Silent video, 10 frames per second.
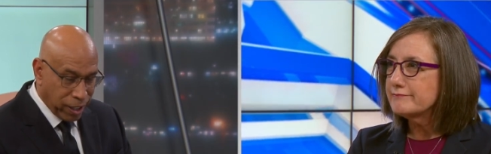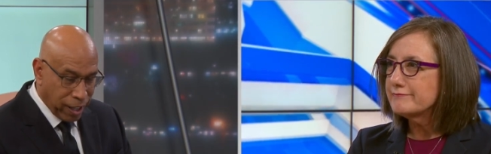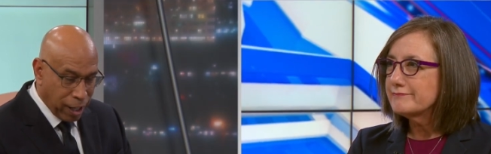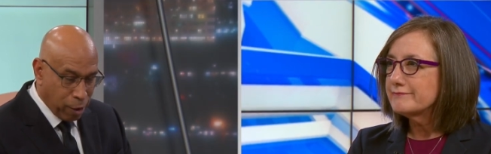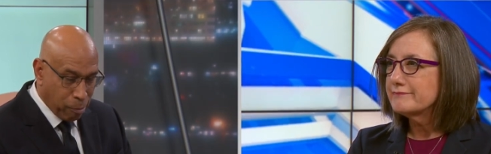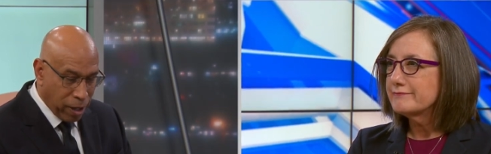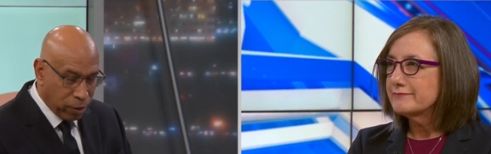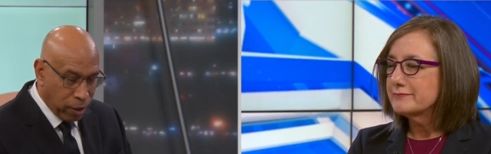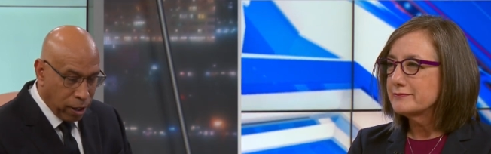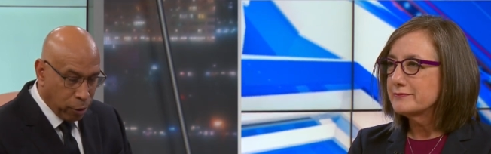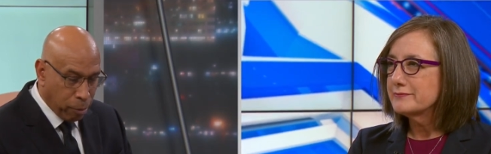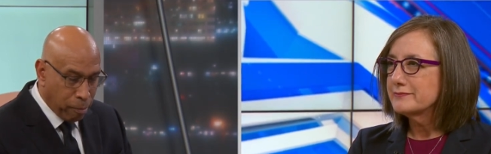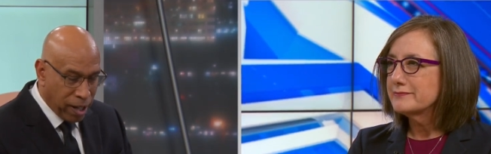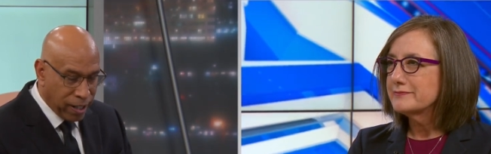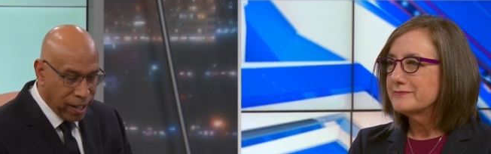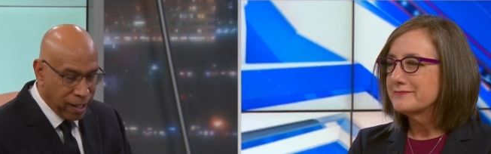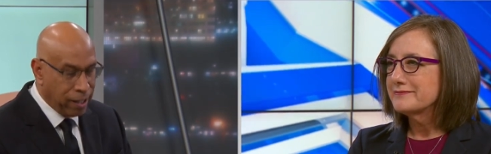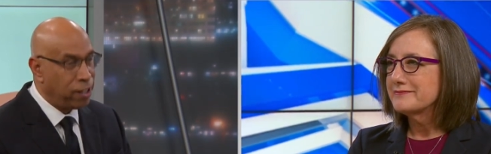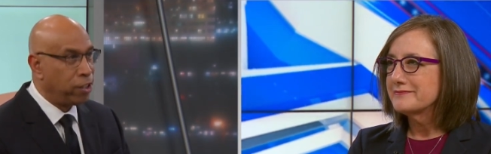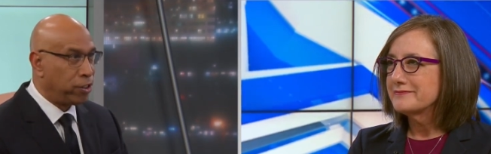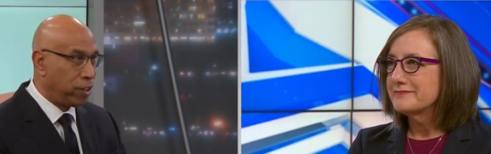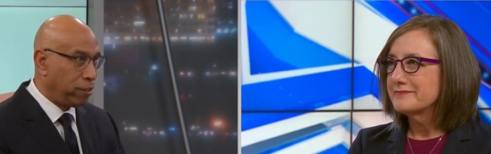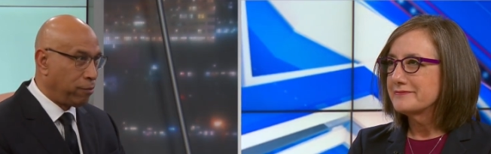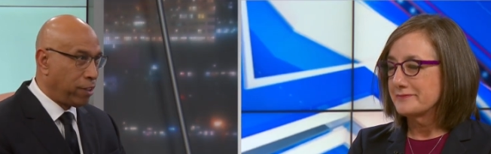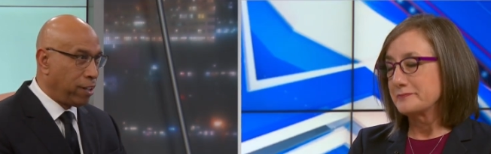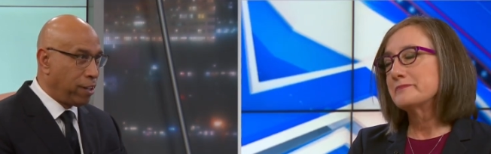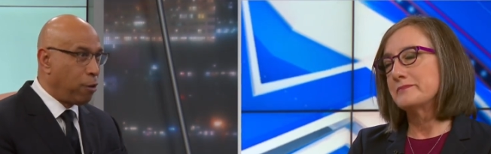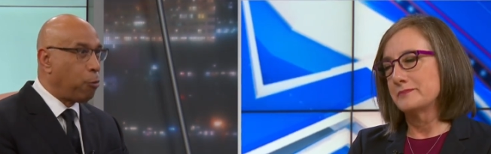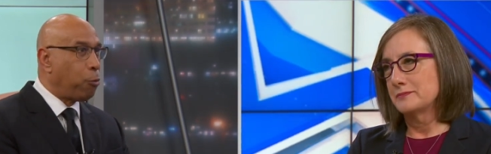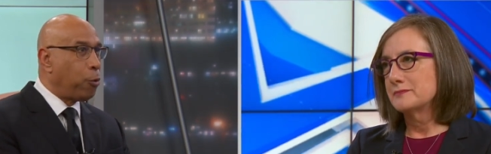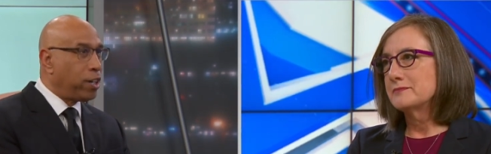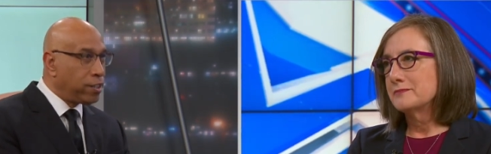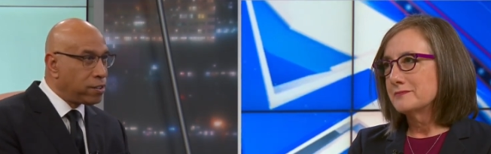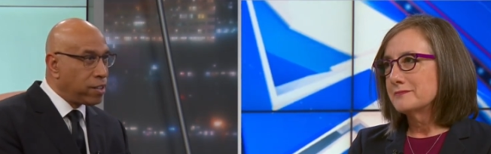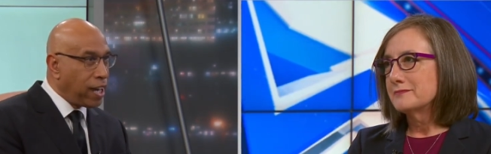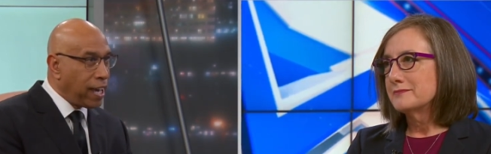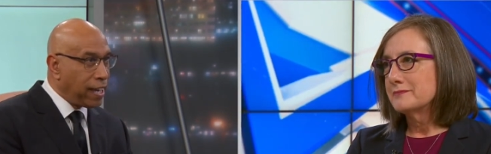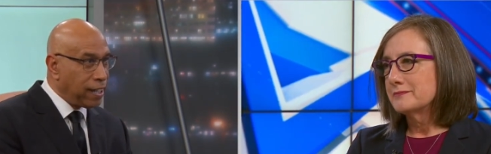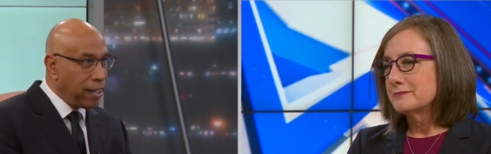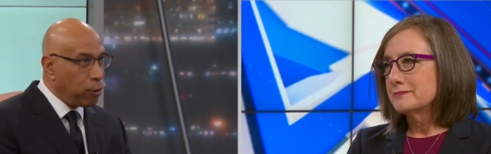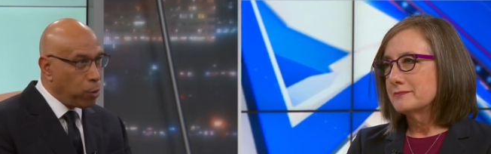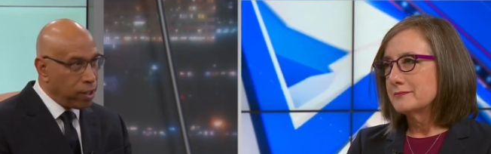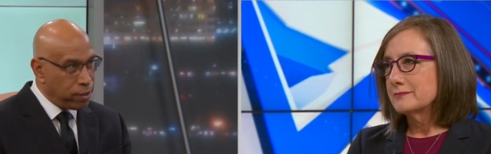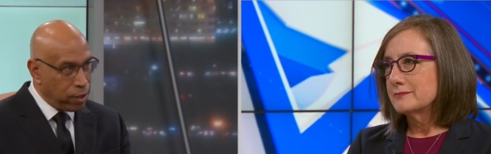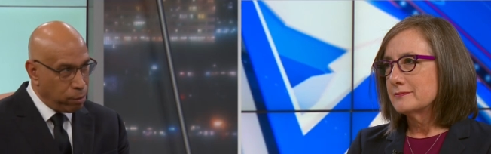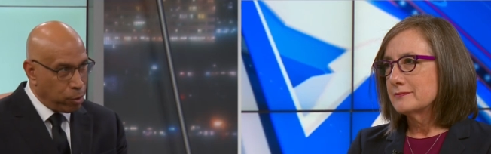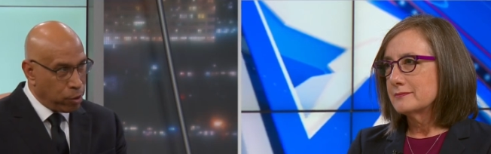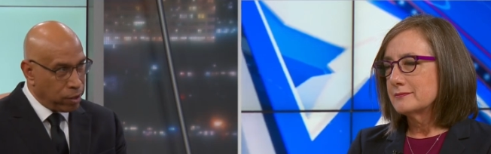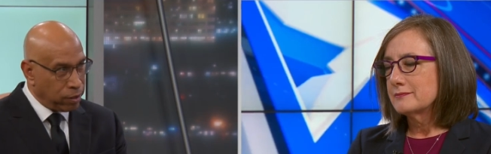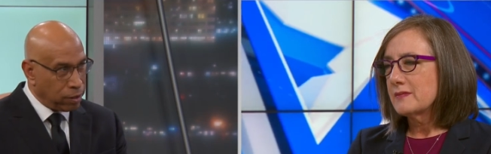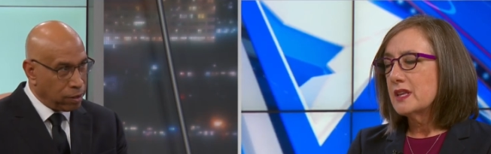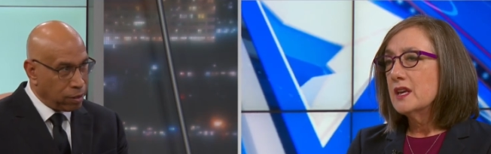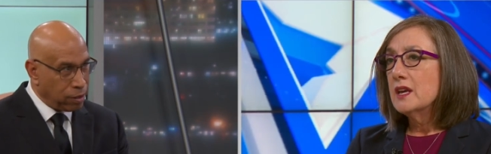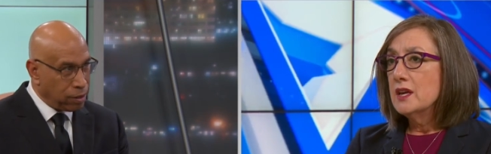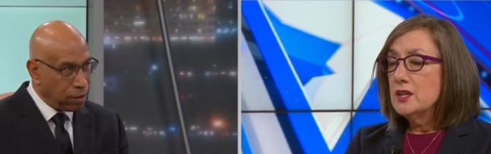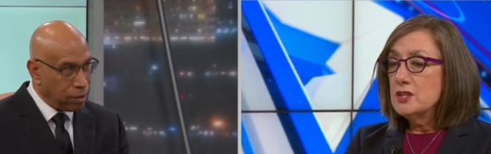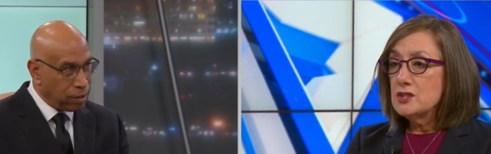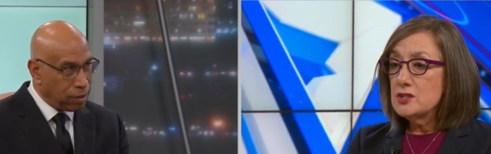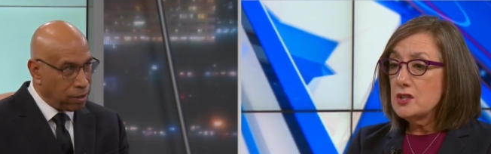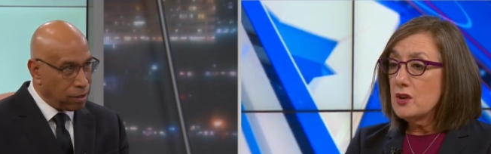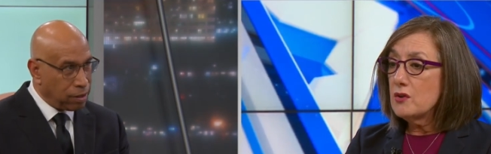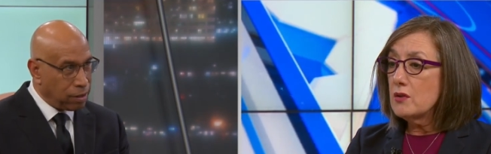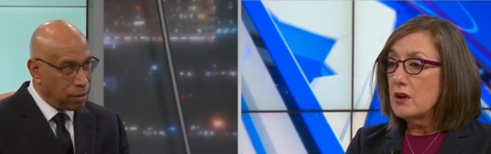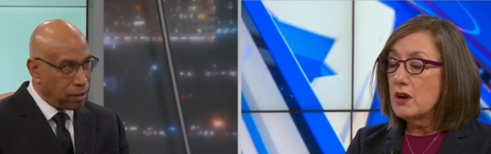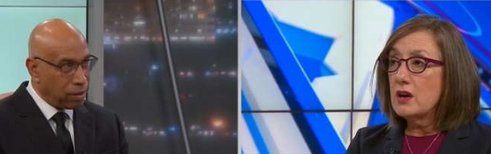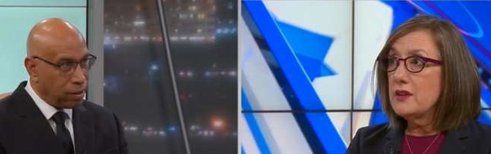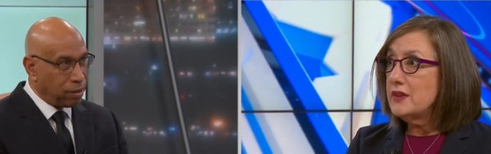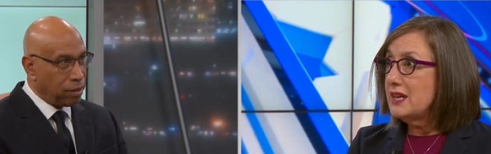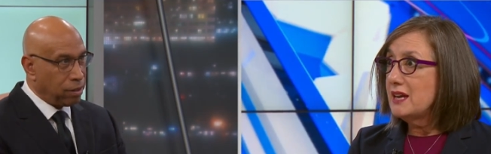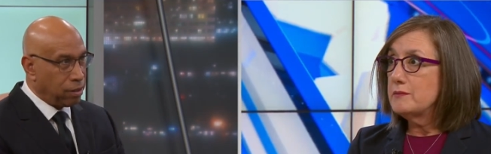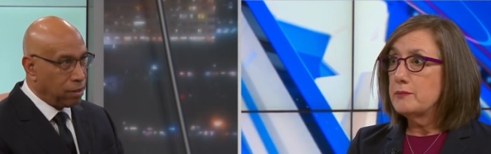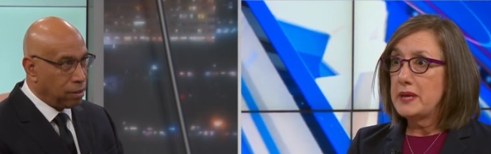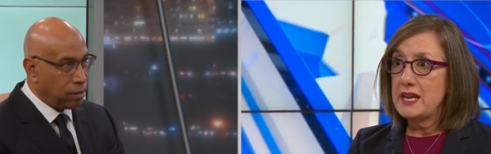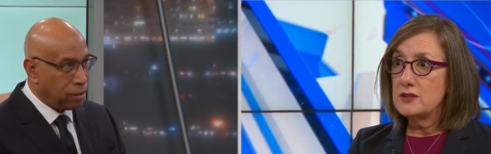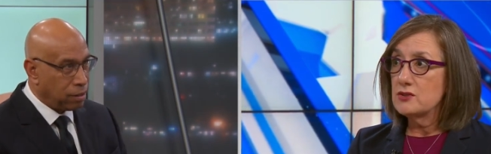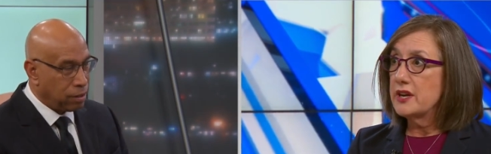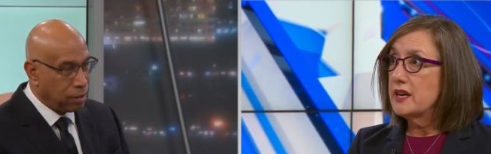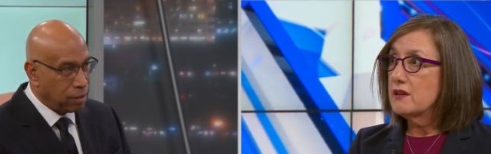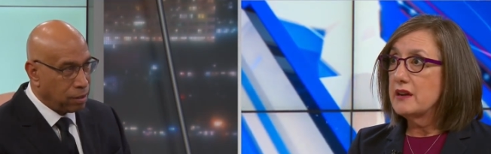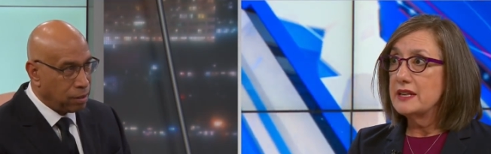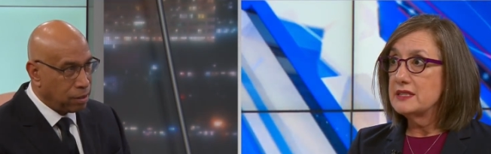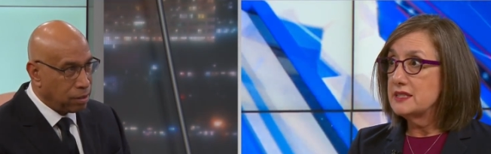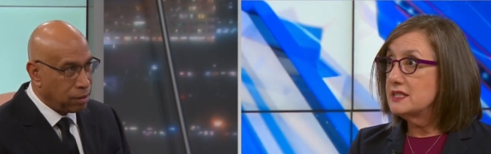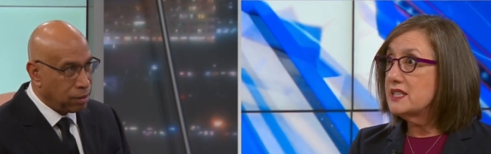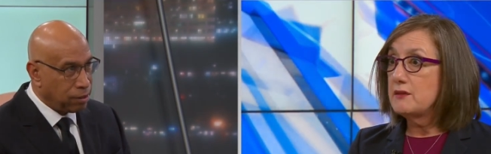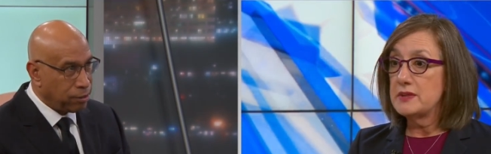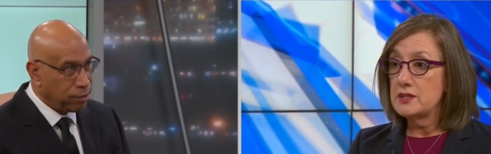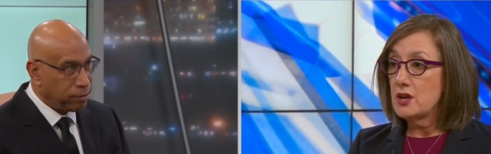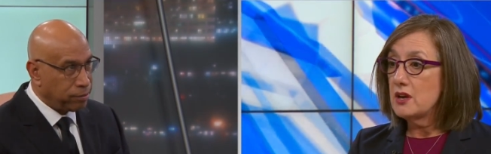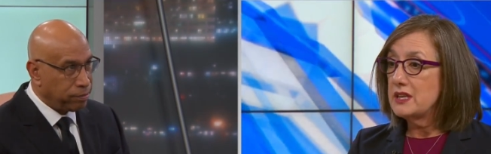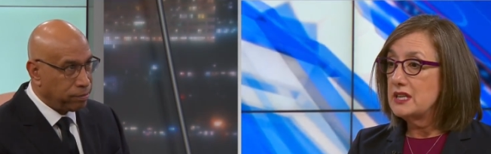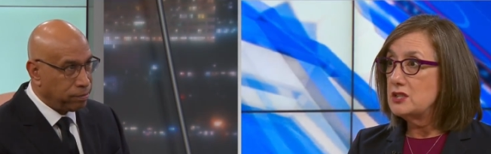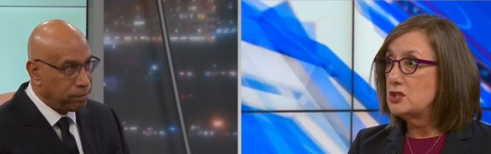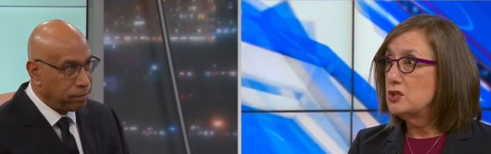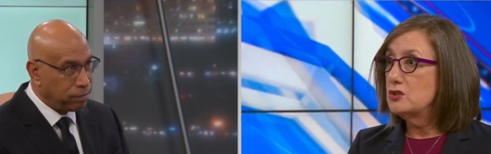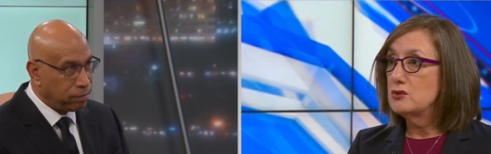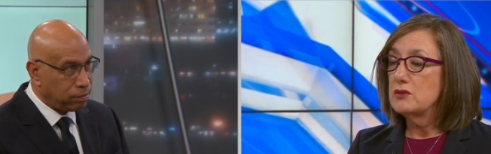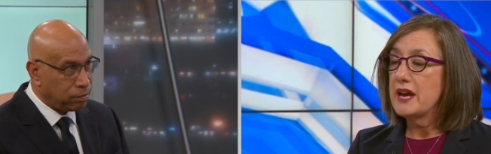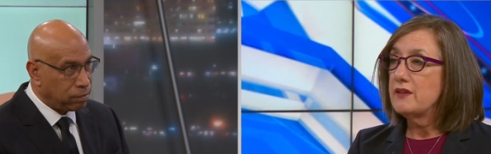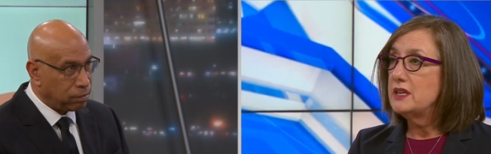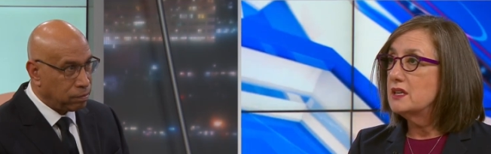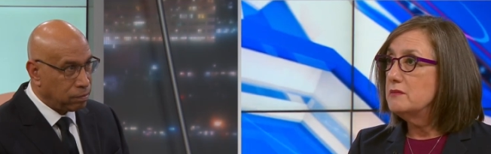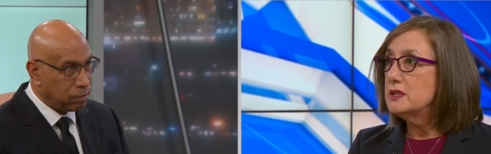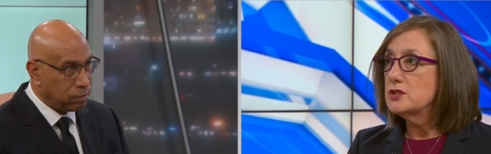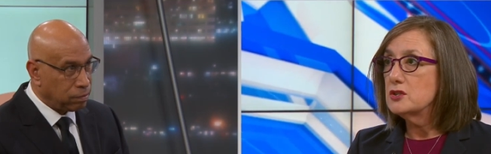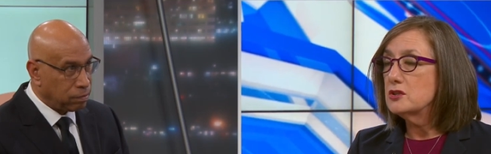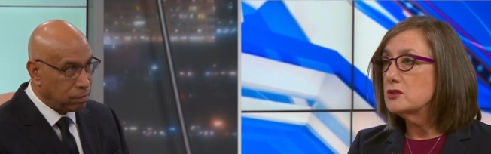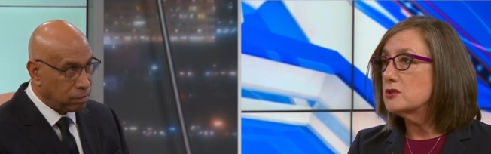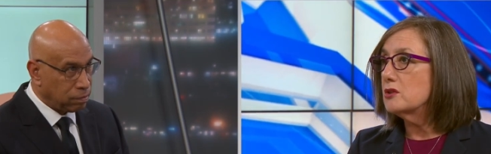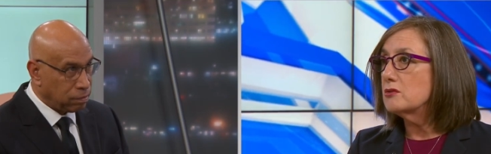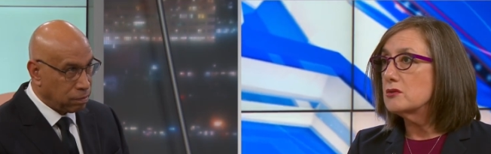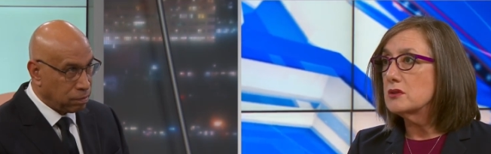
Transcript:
Speaker 1: a Mental Health Monday initiative. Uh, what is that, and why is it important?
Speaker 2: So, on the campaign trail, and since I've been talking to county commissioners, local